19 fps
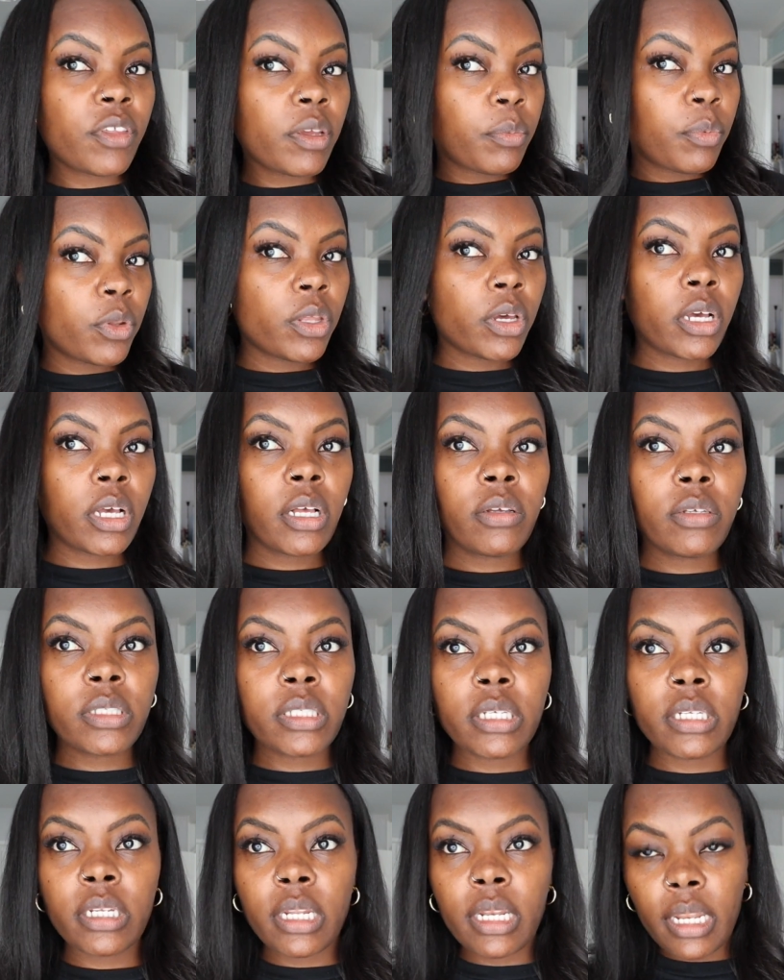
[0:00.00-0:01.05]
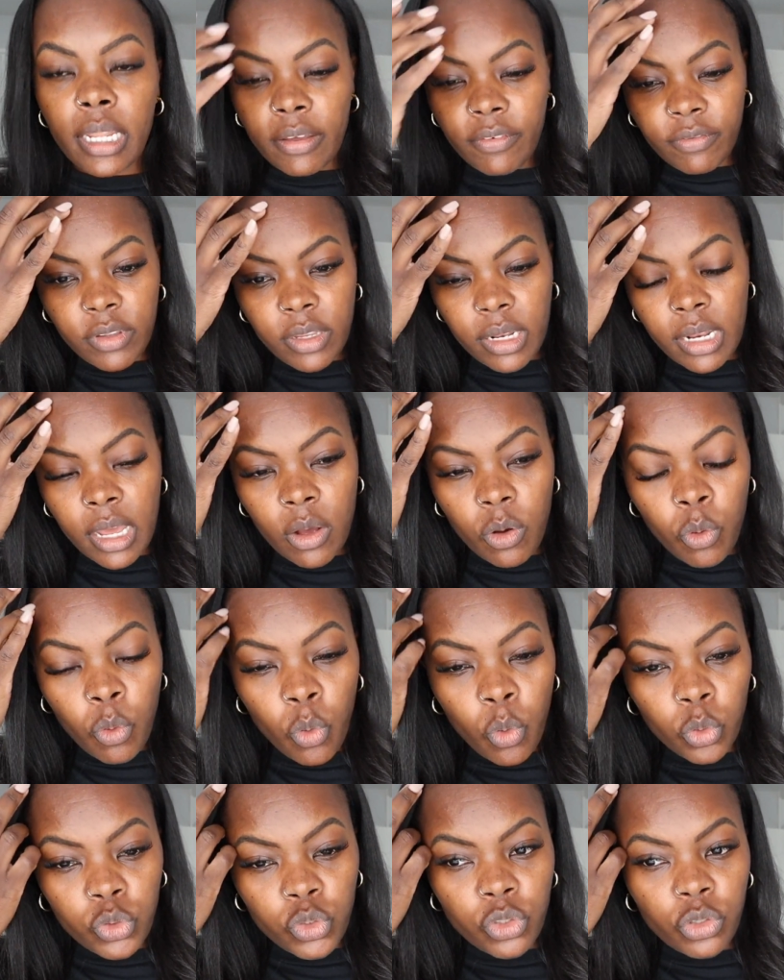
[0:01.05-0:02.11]
I put the curls in and left and that
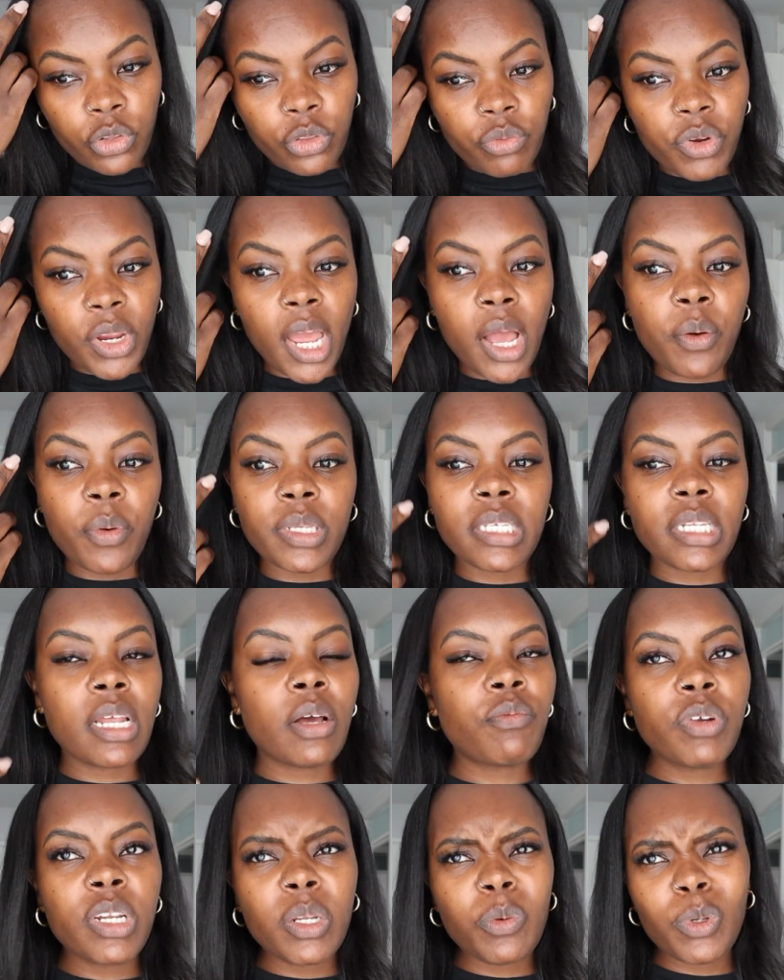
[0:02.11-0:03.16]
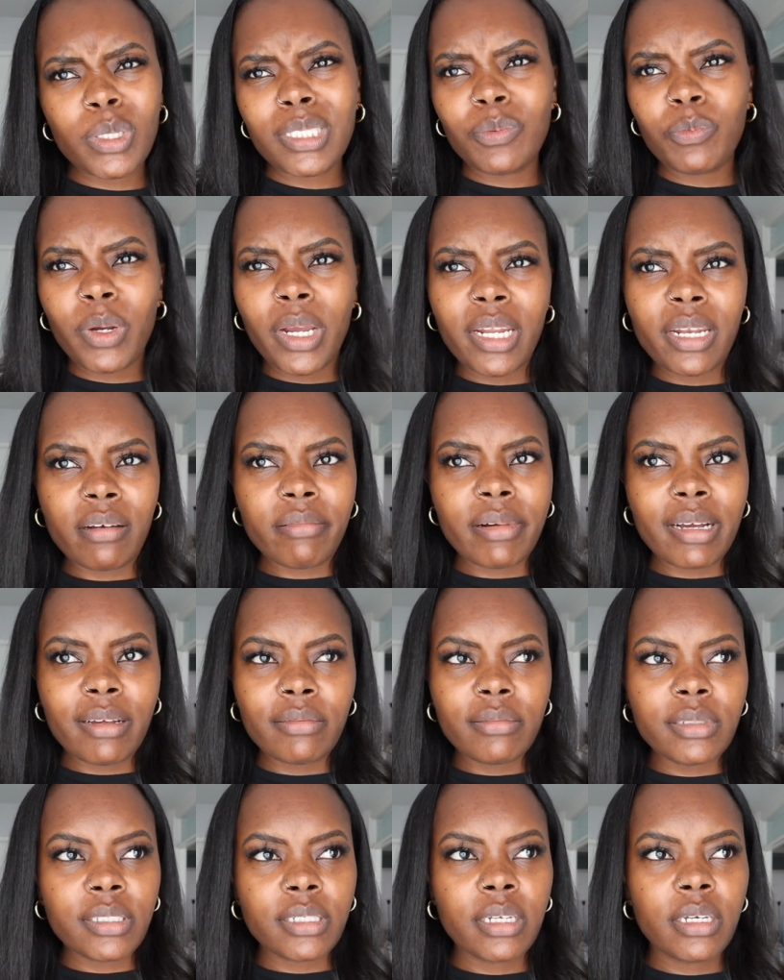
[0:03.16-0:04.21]
all took three hours and I really wasn't waiting
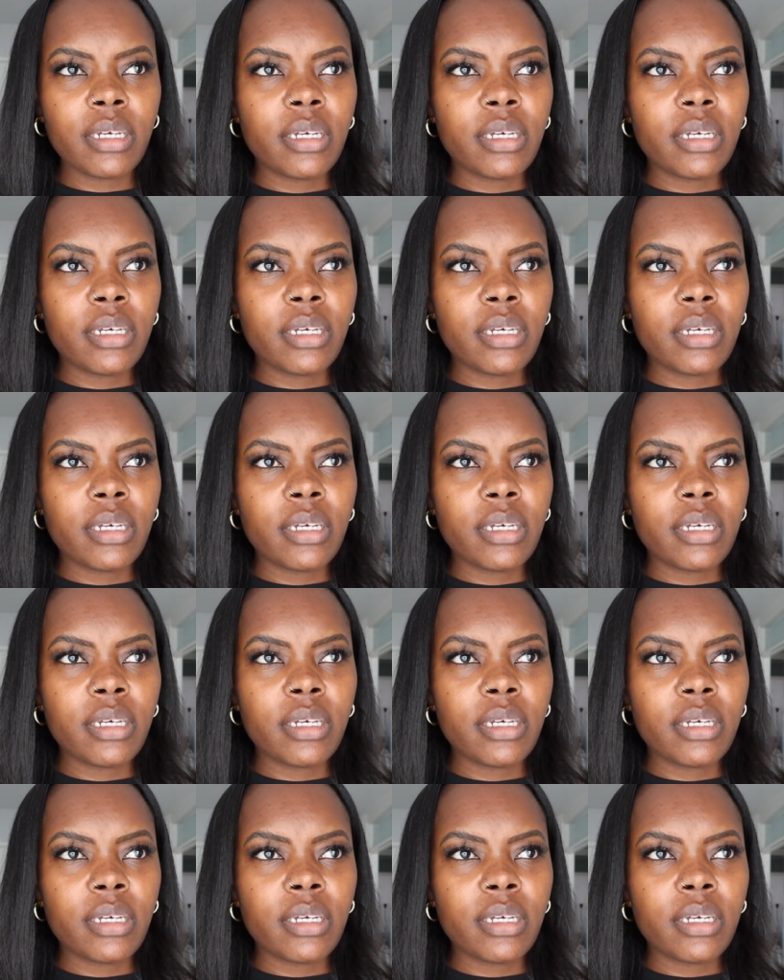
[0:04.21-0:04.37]
around